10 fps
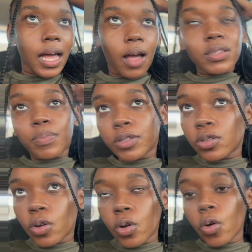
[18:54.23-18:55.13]
I was supposed
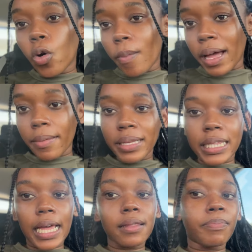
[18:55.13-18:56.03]
to go Komaraba
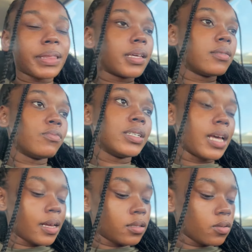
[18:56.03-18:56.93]
start, but then we
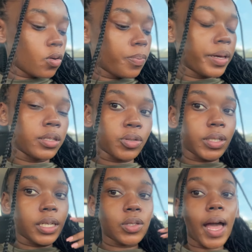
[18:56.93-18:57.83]
had to go paint
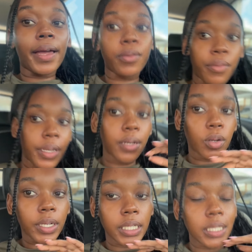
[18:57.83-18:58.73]
today, so I really
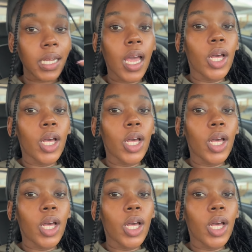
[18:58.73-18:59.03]
couldn't.